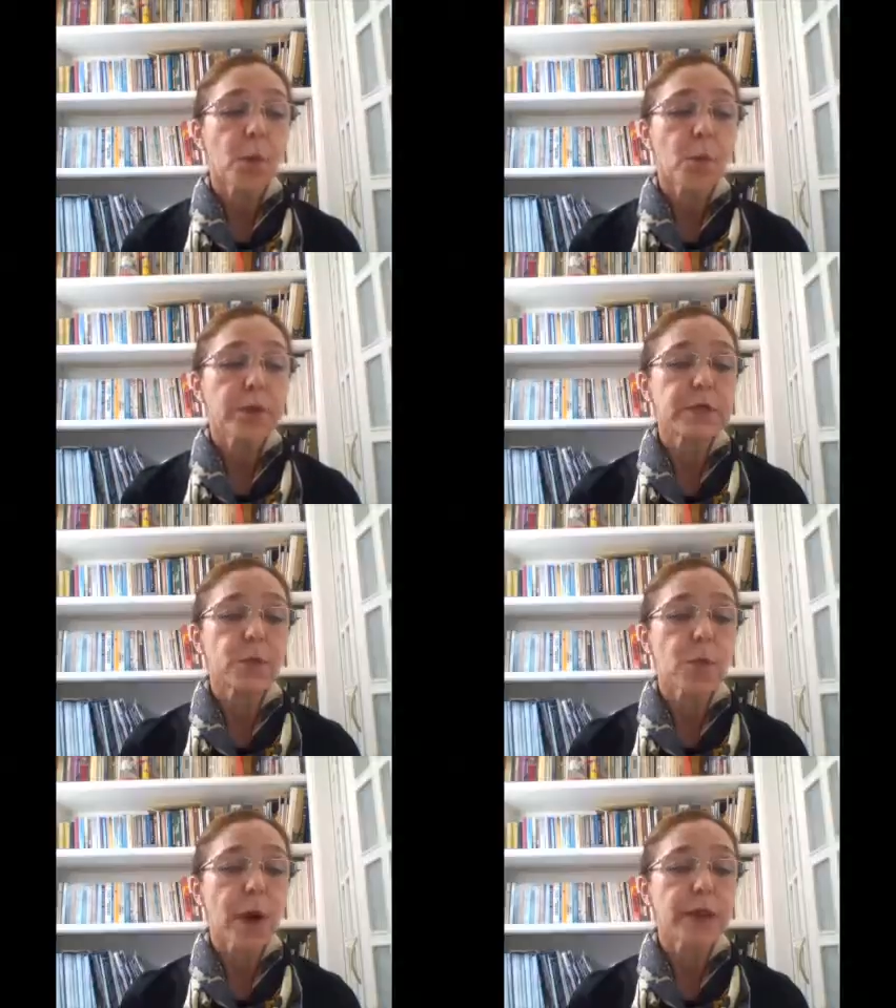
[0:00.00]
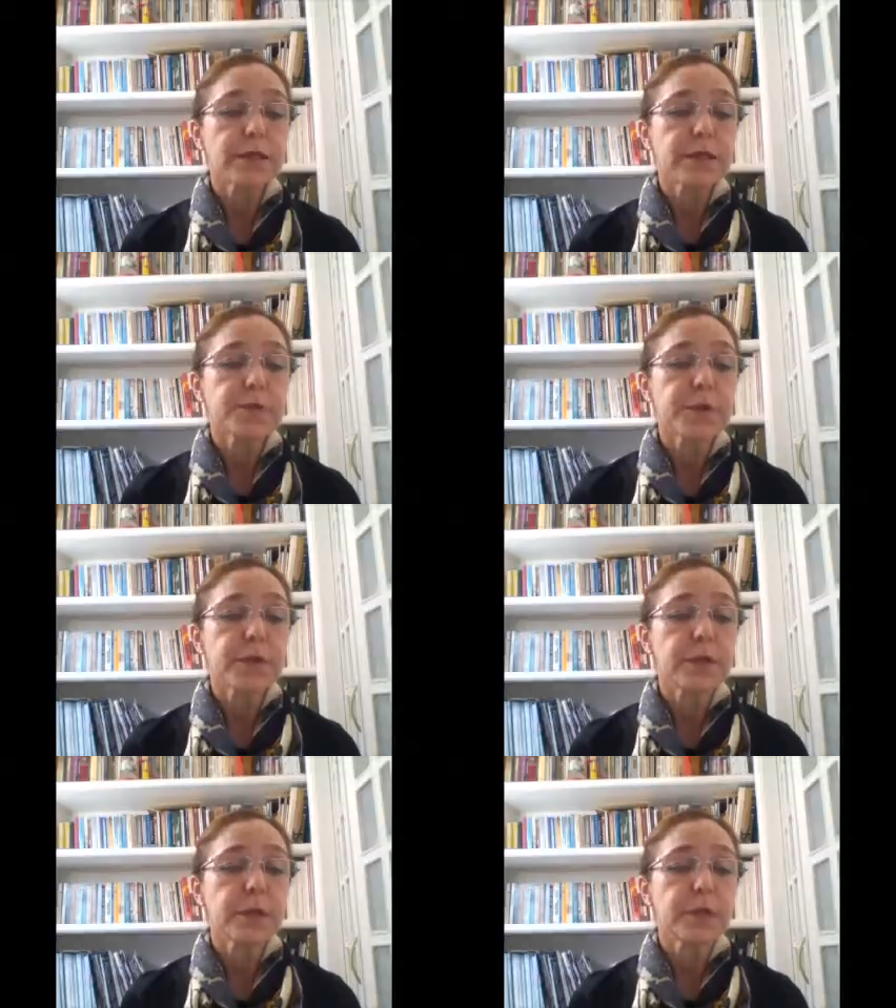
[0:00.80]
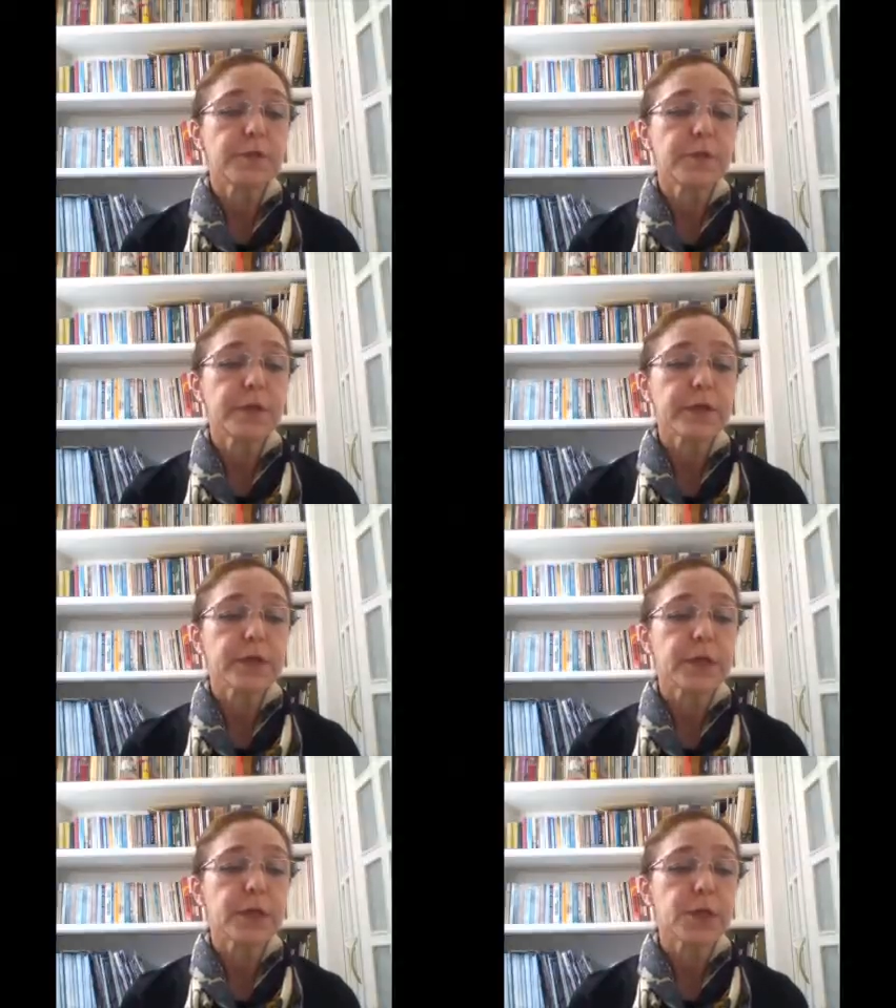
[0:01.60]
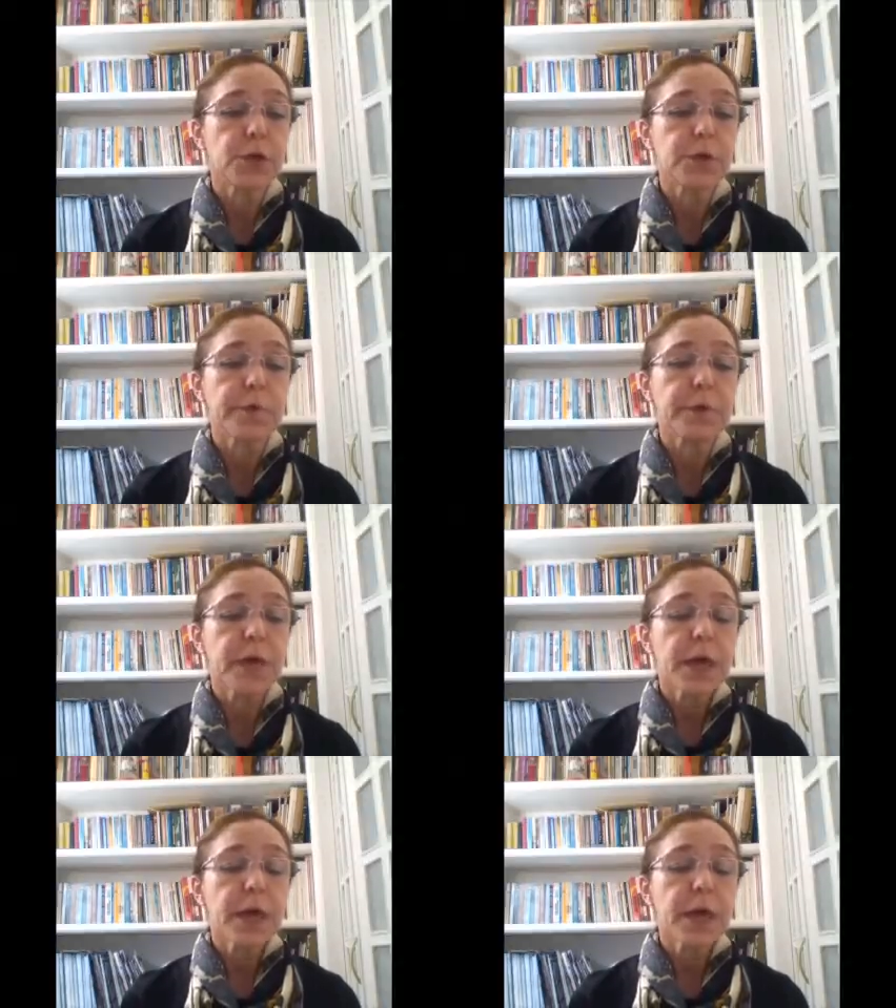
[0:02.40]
with widespread influence in Europe